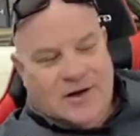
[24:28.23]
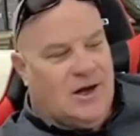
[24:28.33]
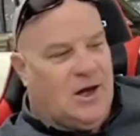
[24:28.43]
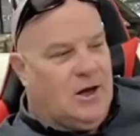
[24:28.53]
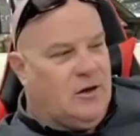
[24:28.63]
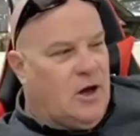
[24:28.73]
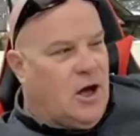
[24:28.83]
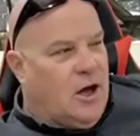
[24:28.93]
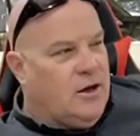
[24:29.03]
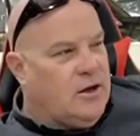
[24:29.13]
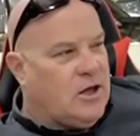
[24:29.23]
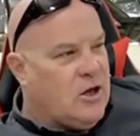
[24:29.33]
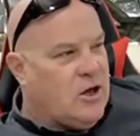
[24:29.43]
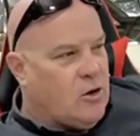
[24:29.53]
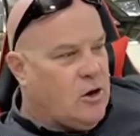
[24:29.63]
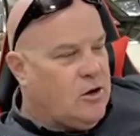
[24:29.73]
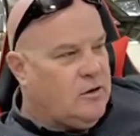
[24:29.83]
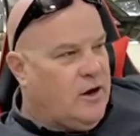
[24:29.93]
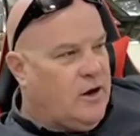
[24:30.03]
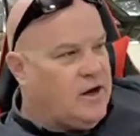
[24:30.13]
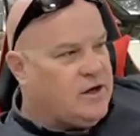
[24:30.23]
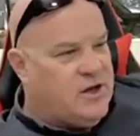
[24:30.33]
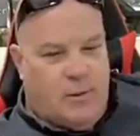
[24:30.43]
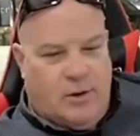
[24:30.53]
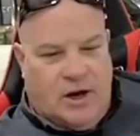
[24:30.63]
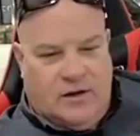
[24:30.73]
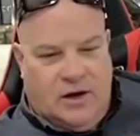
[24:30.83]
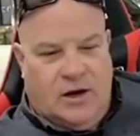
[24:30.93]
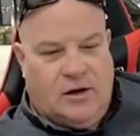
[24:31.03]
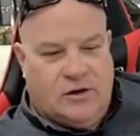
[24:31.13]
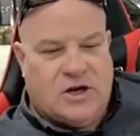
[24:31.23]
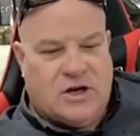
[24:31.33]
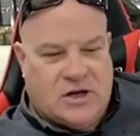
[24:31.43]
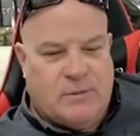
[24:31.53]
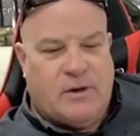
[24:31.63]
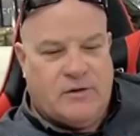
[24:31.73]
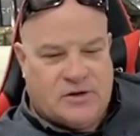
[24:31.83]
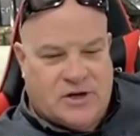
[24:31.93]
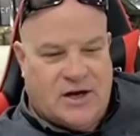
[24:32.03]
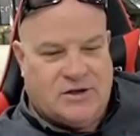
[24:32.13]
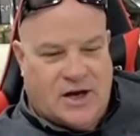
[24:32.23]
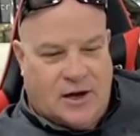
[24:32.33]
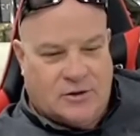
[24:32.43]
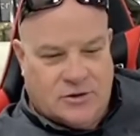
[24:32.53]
And he heard the next day what I did, and he goes, "Hey, take me over to this guy's house."